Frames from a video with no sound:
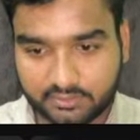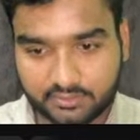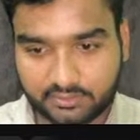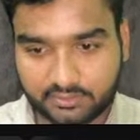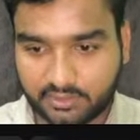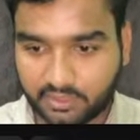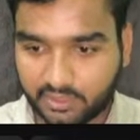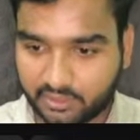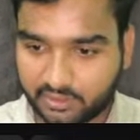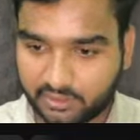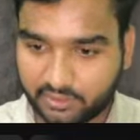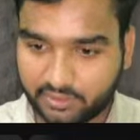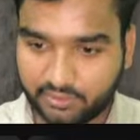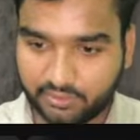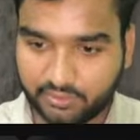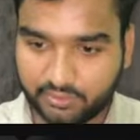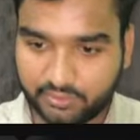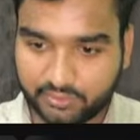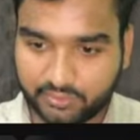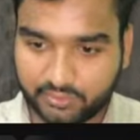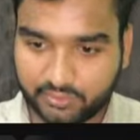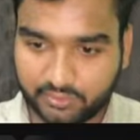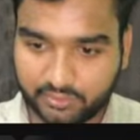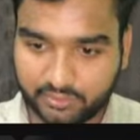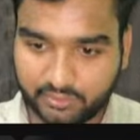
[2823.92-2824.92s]
thank
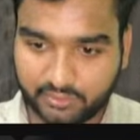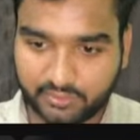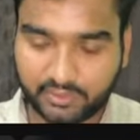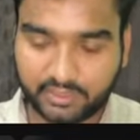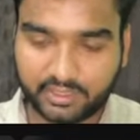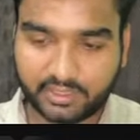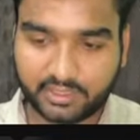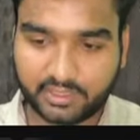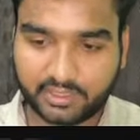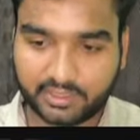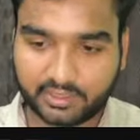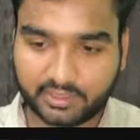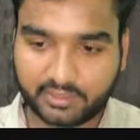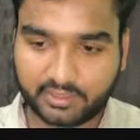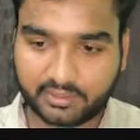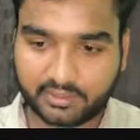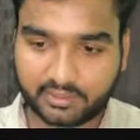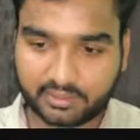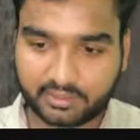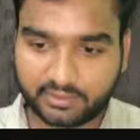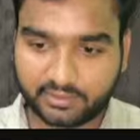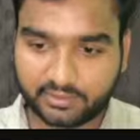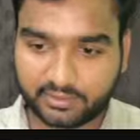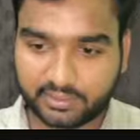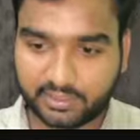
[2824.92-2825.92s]
you. Okay.
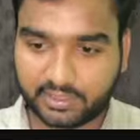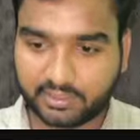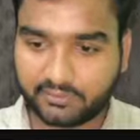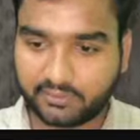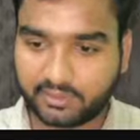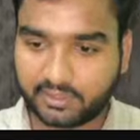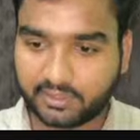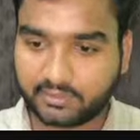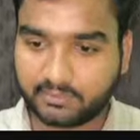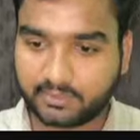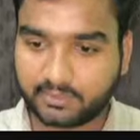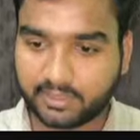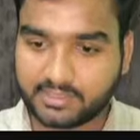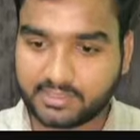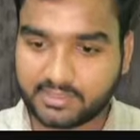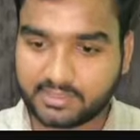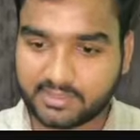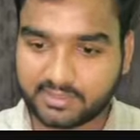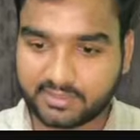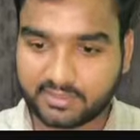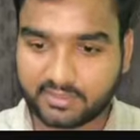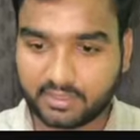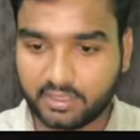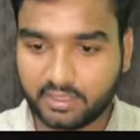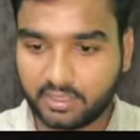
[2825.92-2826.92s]
You are welcome, guys.
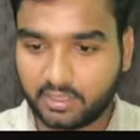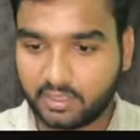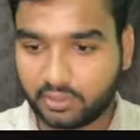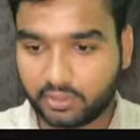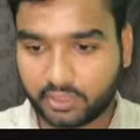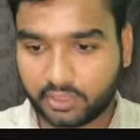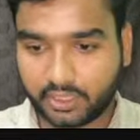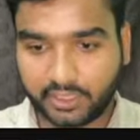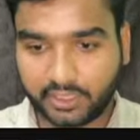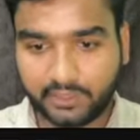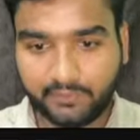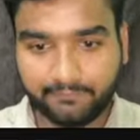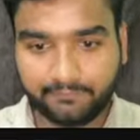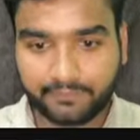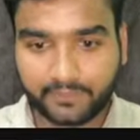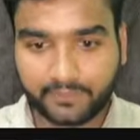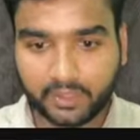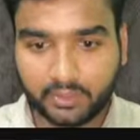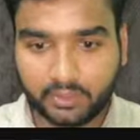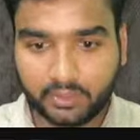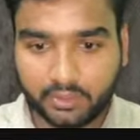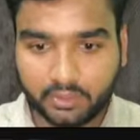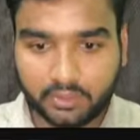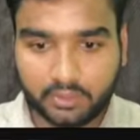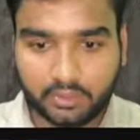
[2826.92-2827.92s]
Okay.
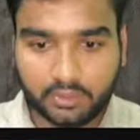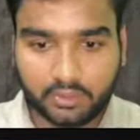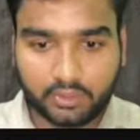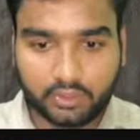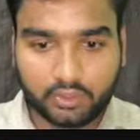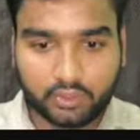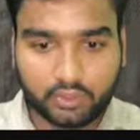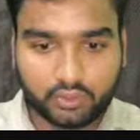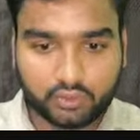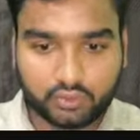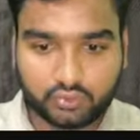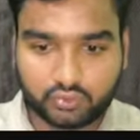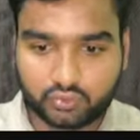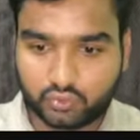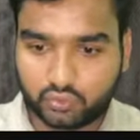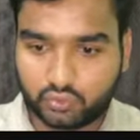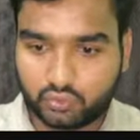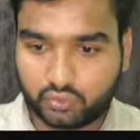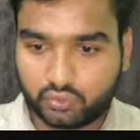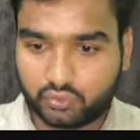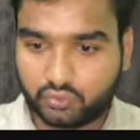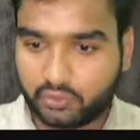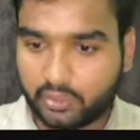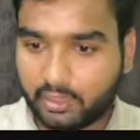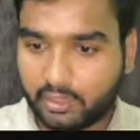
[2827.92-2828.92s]

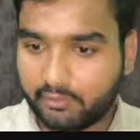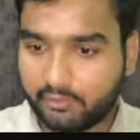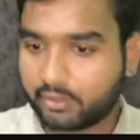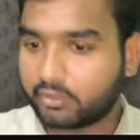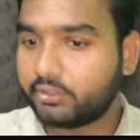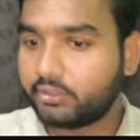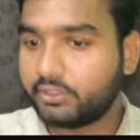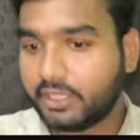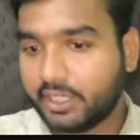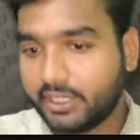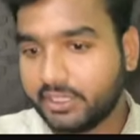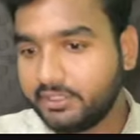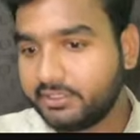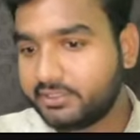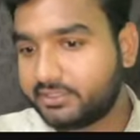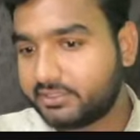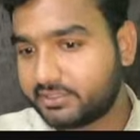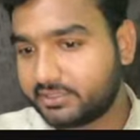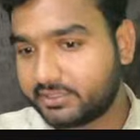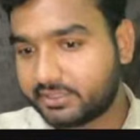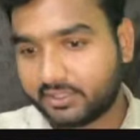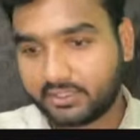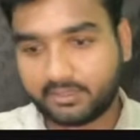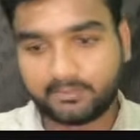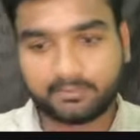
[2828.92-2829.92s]
So have a good night
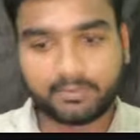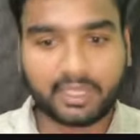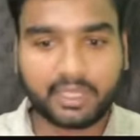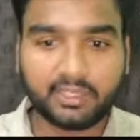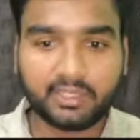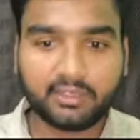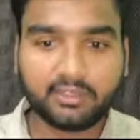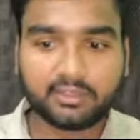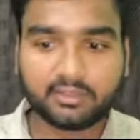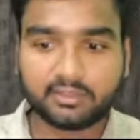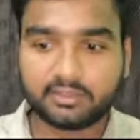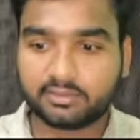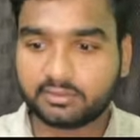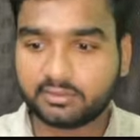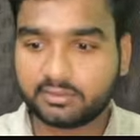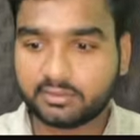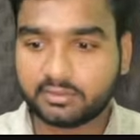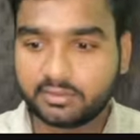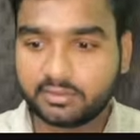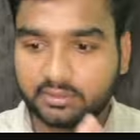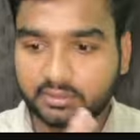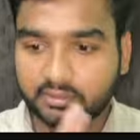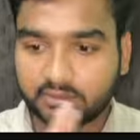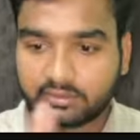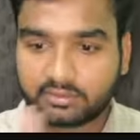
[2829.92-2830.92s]
and bye.
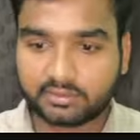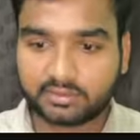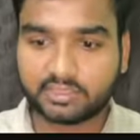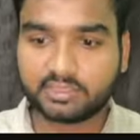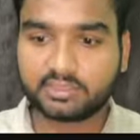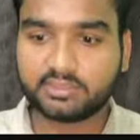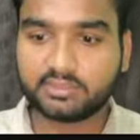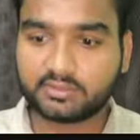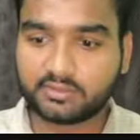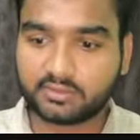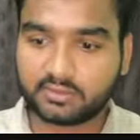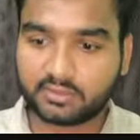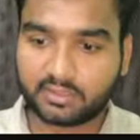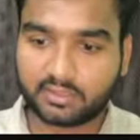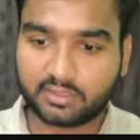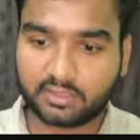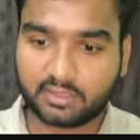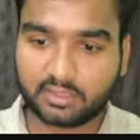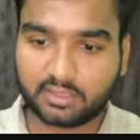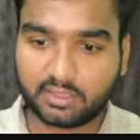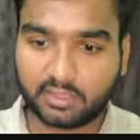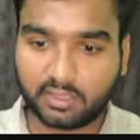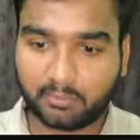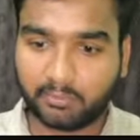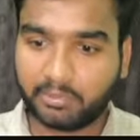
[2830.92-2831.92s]
Just
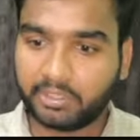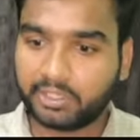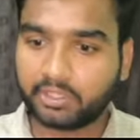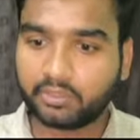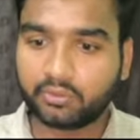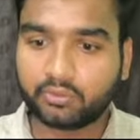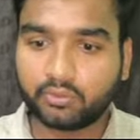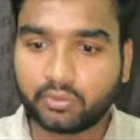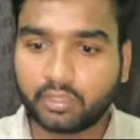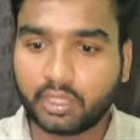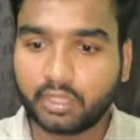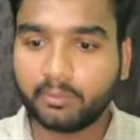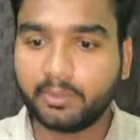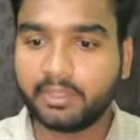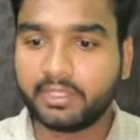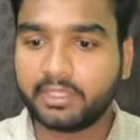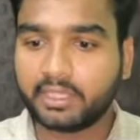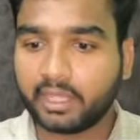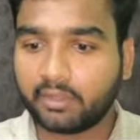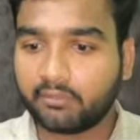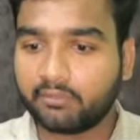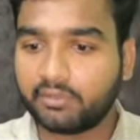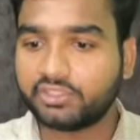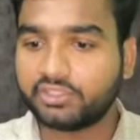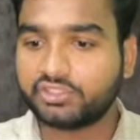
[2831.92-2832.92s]
meet in Google Meet.
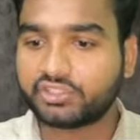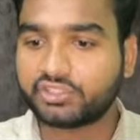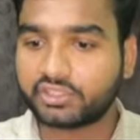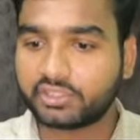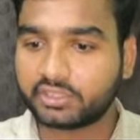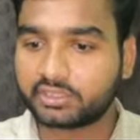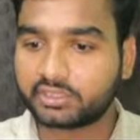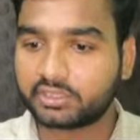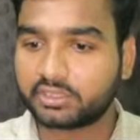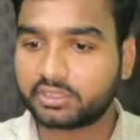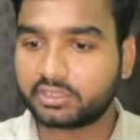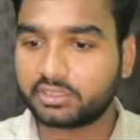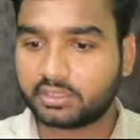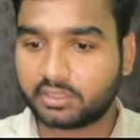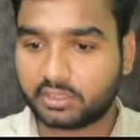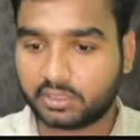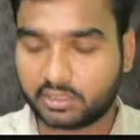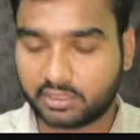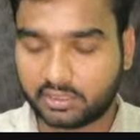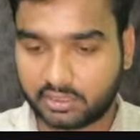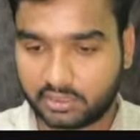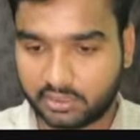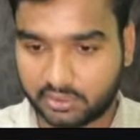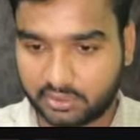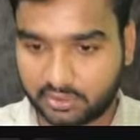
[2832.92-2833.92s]
I will share
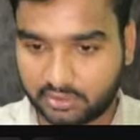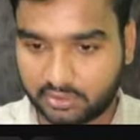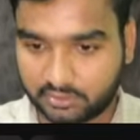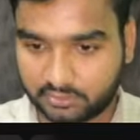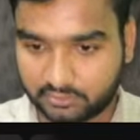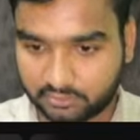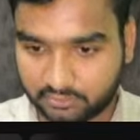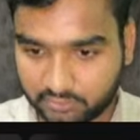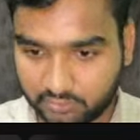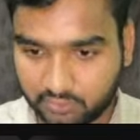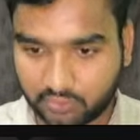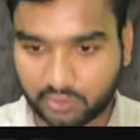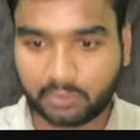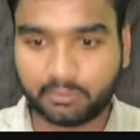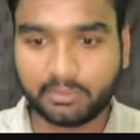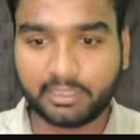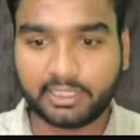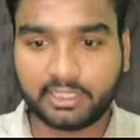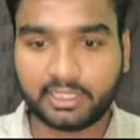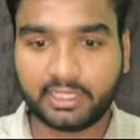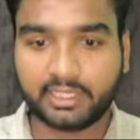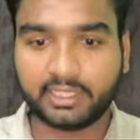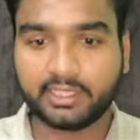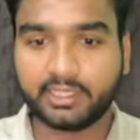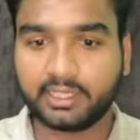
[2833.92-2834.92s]
the Google Meet
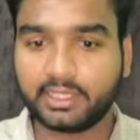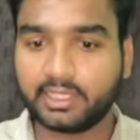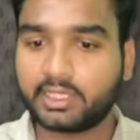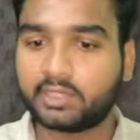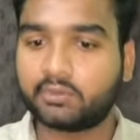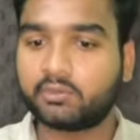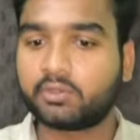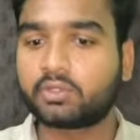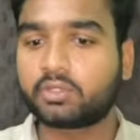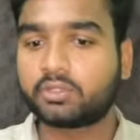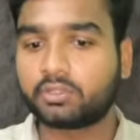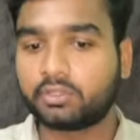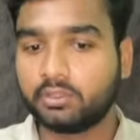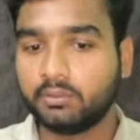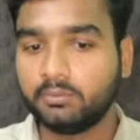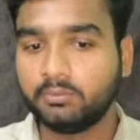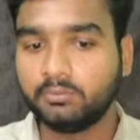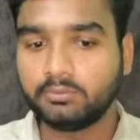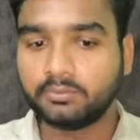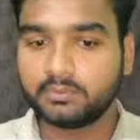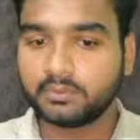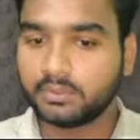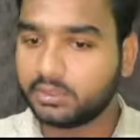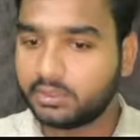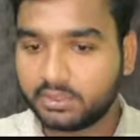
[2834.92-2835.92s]
link in our group.
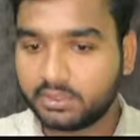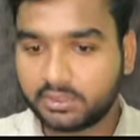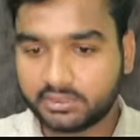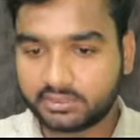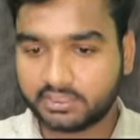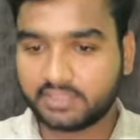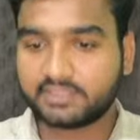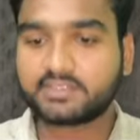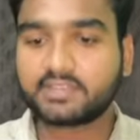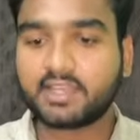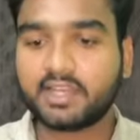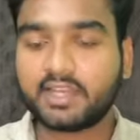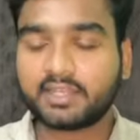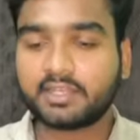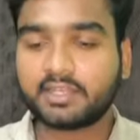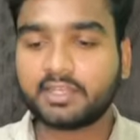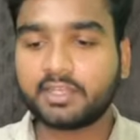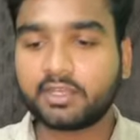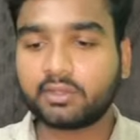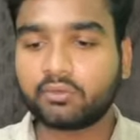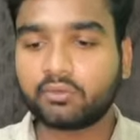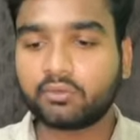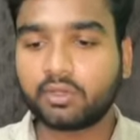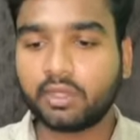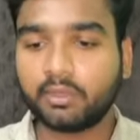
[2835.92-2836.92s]
Just connect in
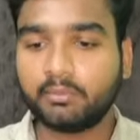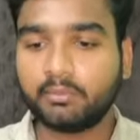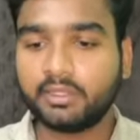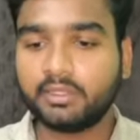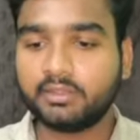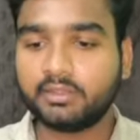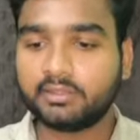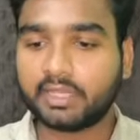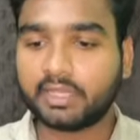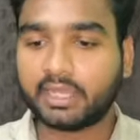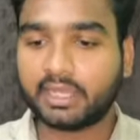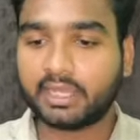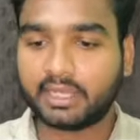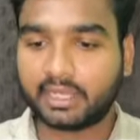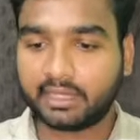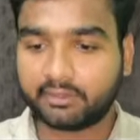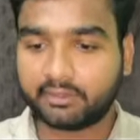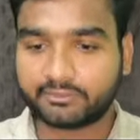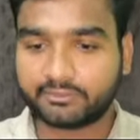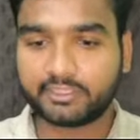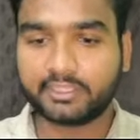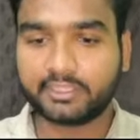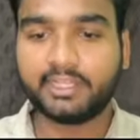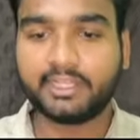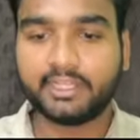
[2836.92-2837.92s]
the Google Meet, and
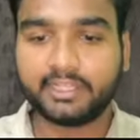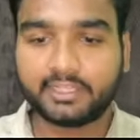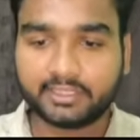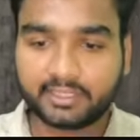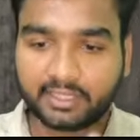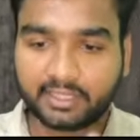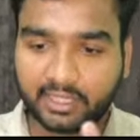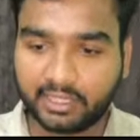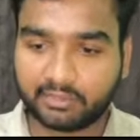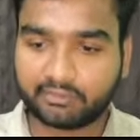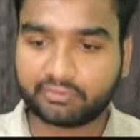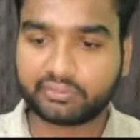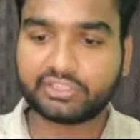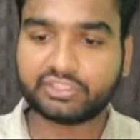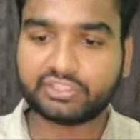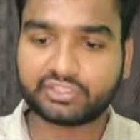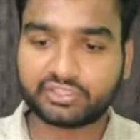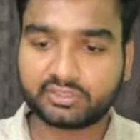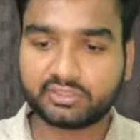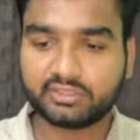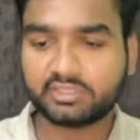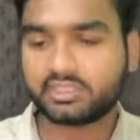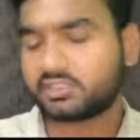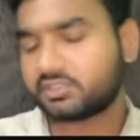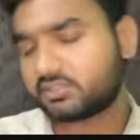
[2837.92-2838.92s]
after ending the live
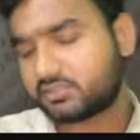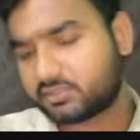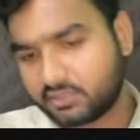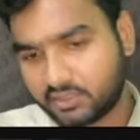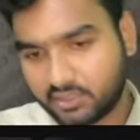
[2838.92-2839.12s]
session, just